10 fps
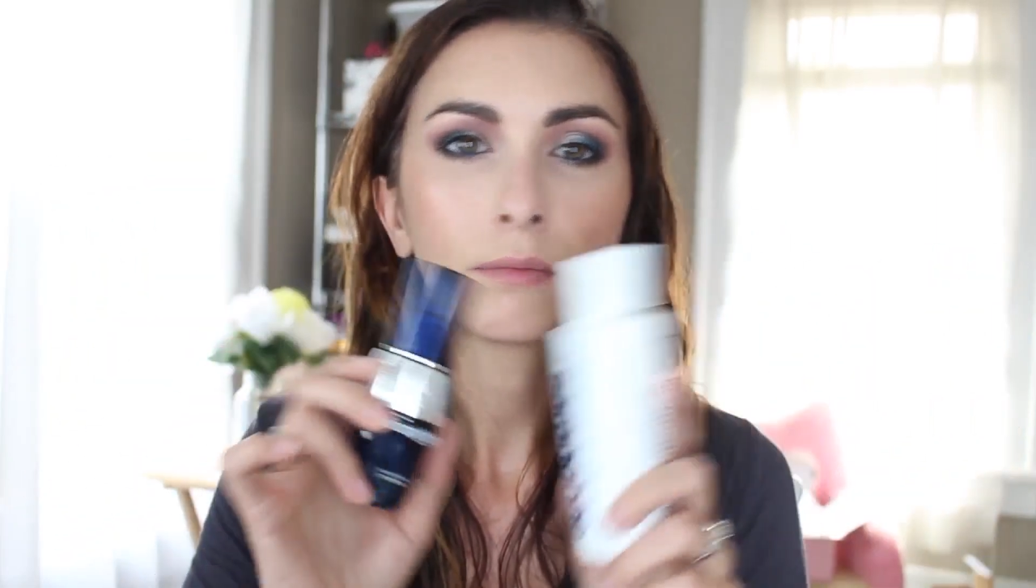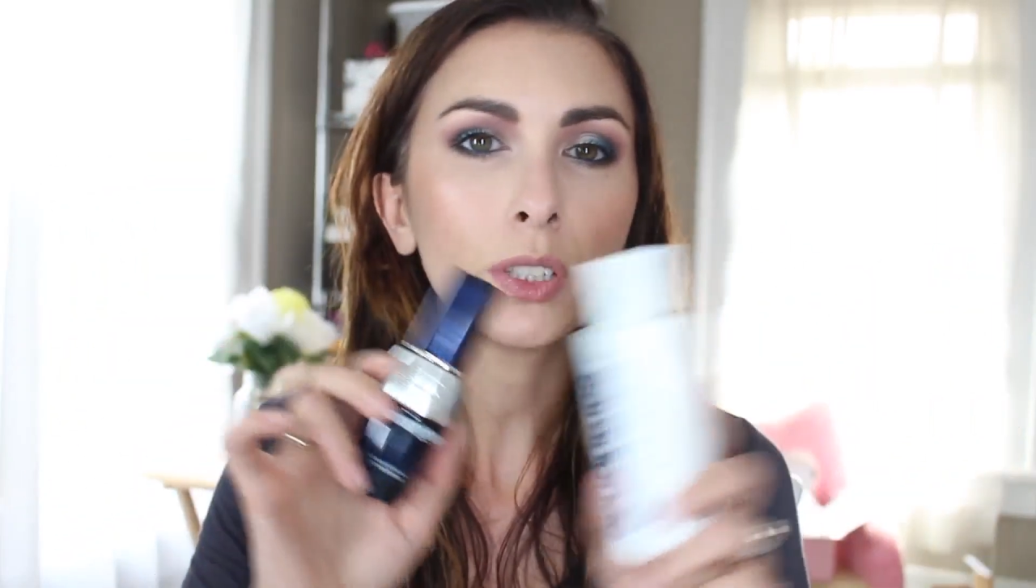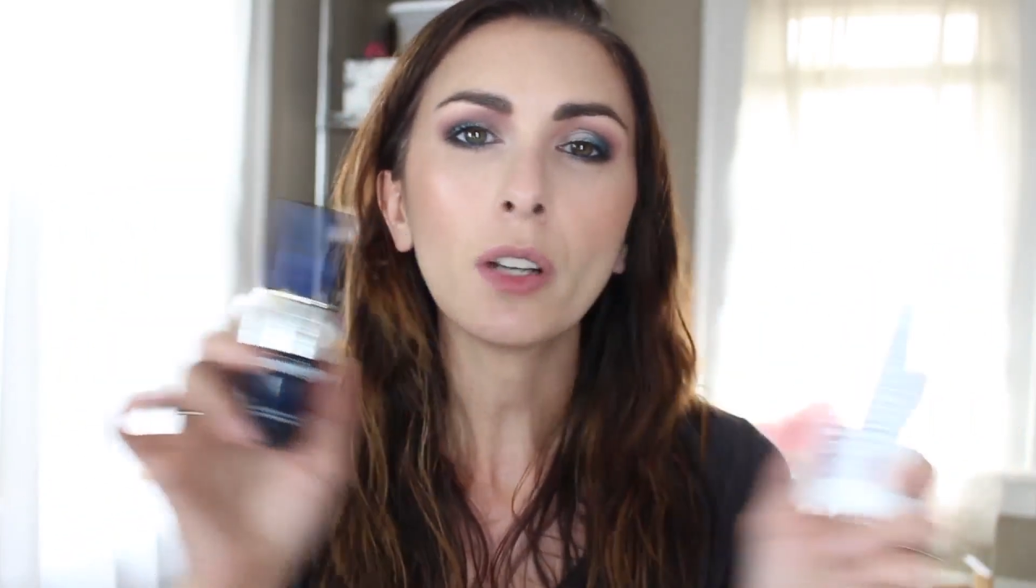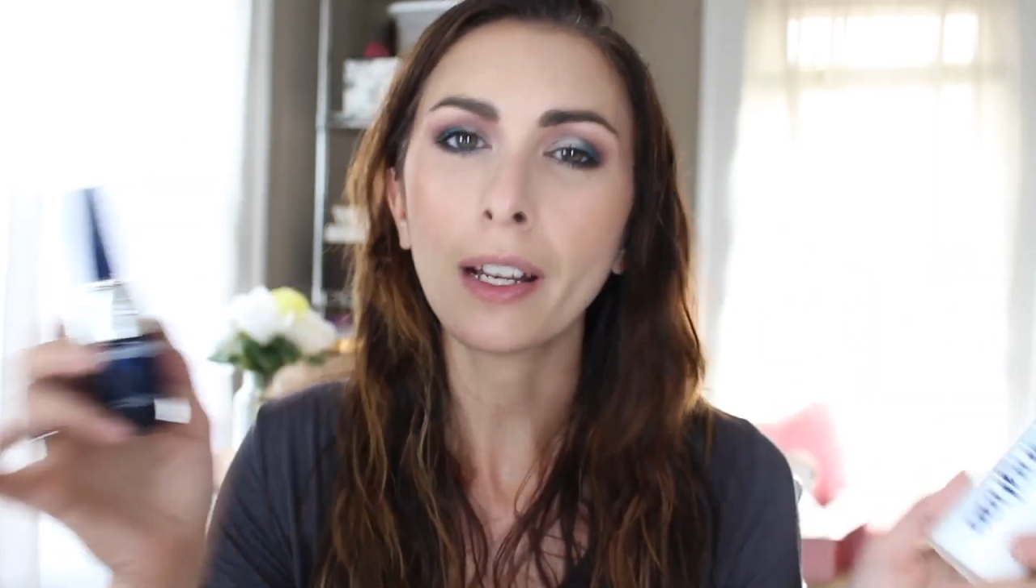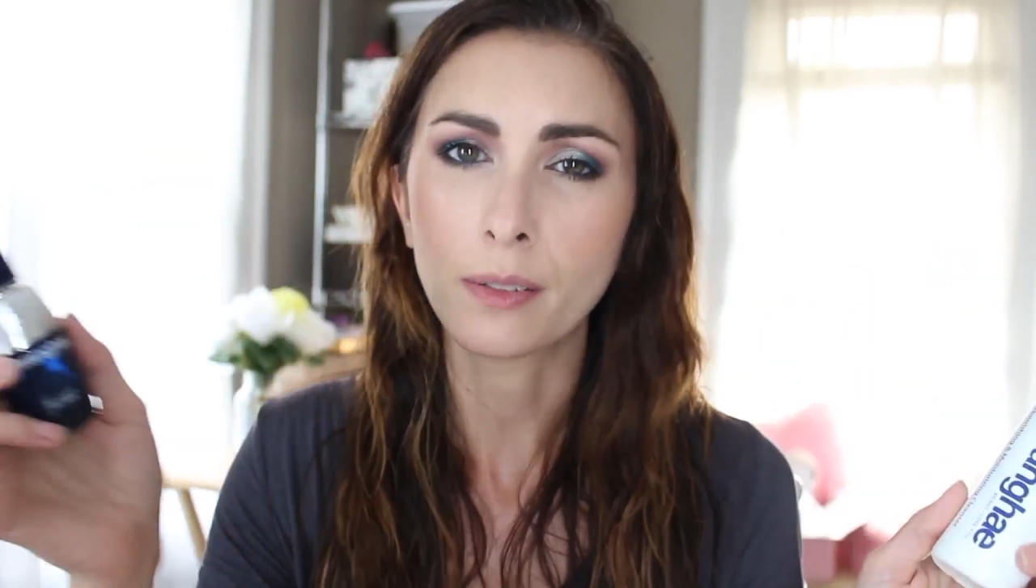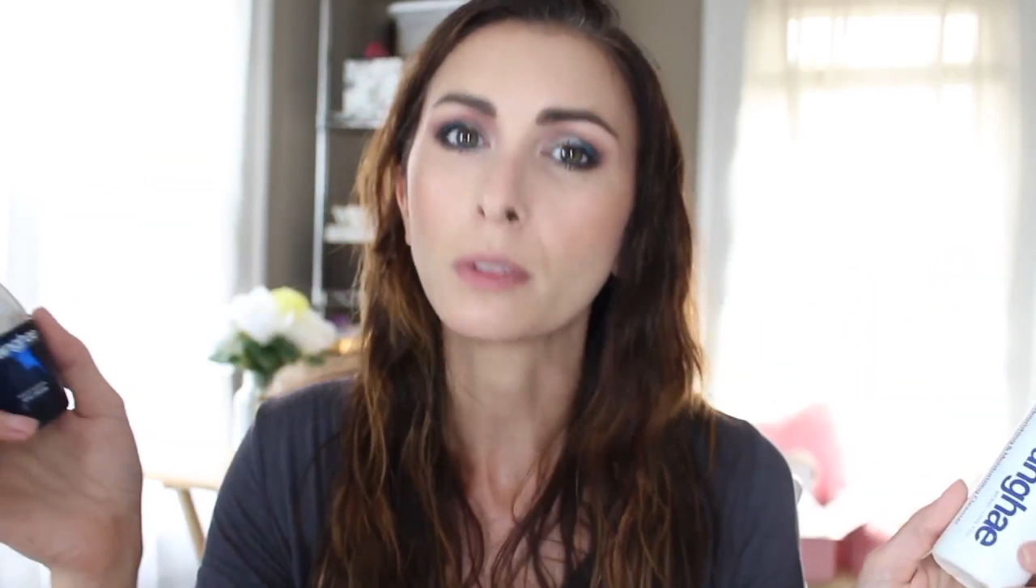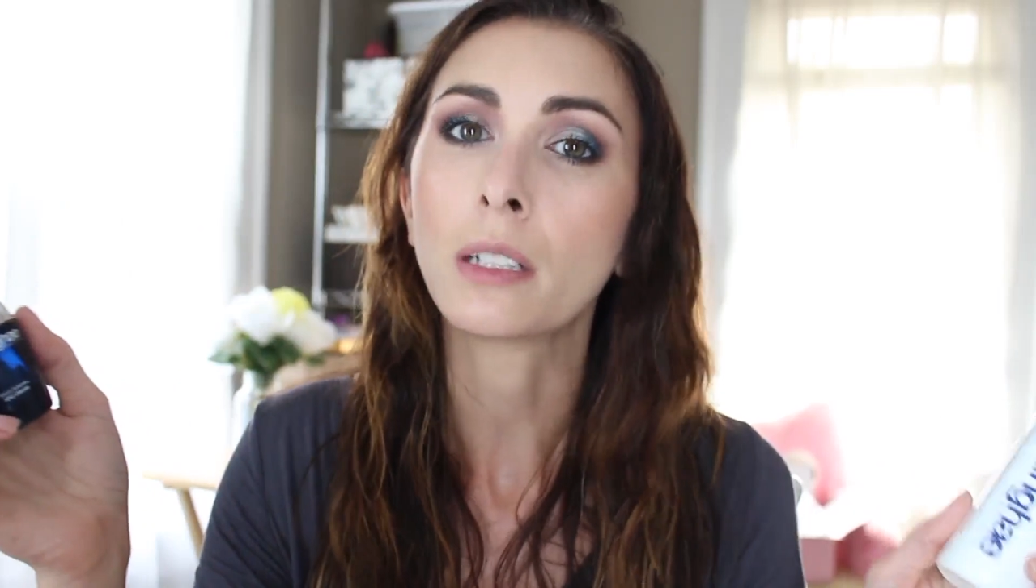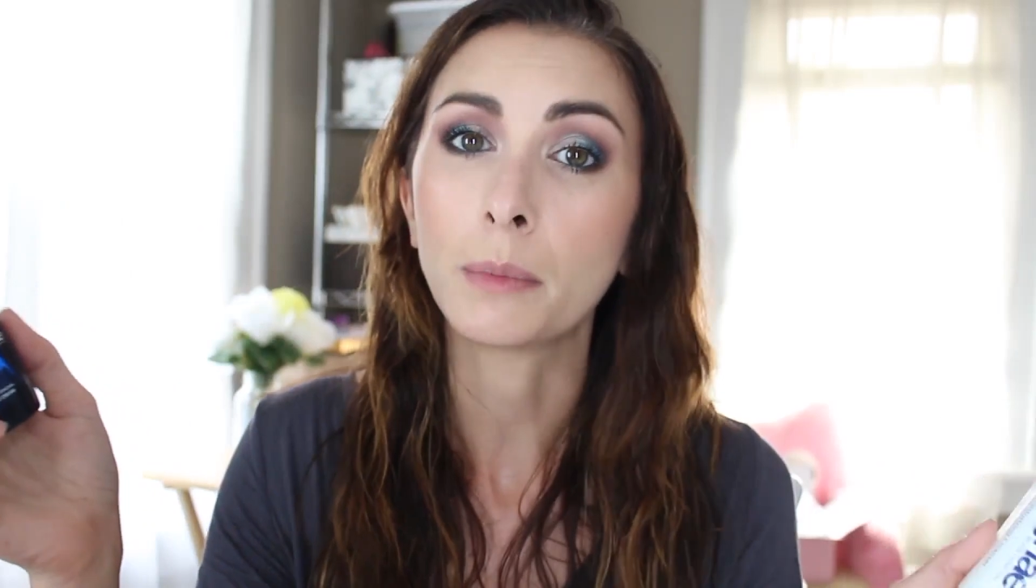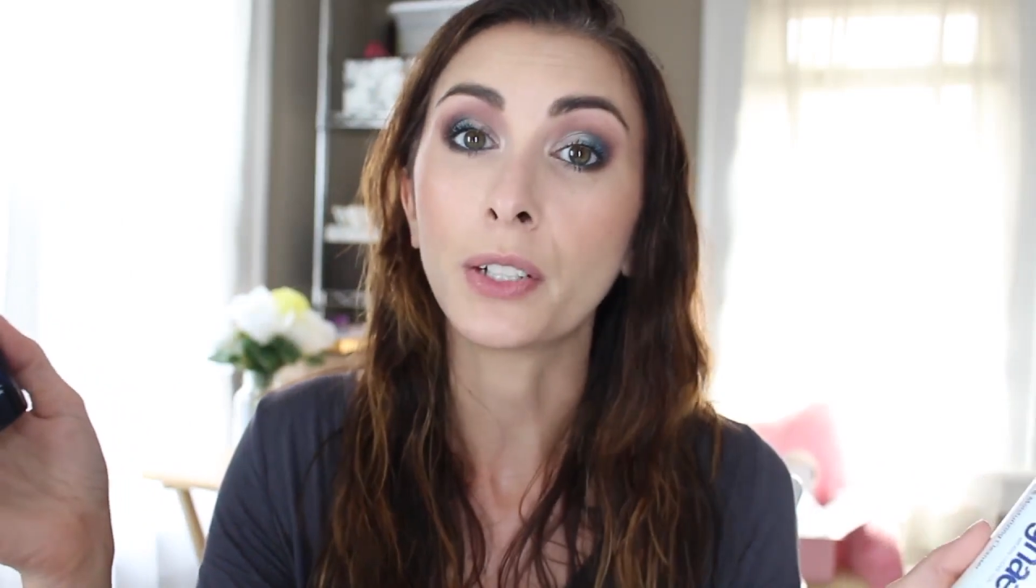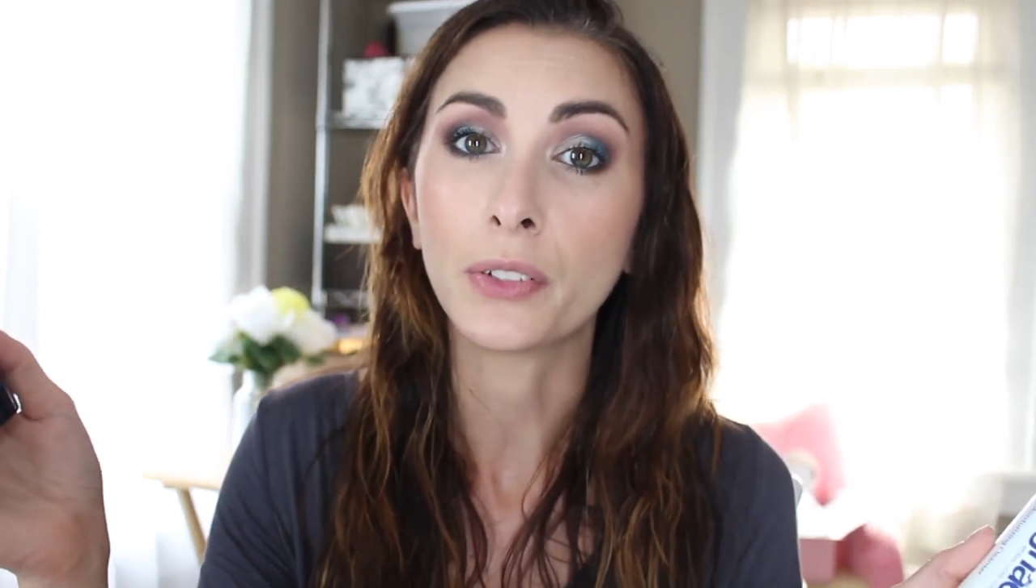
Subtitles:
You guys will let me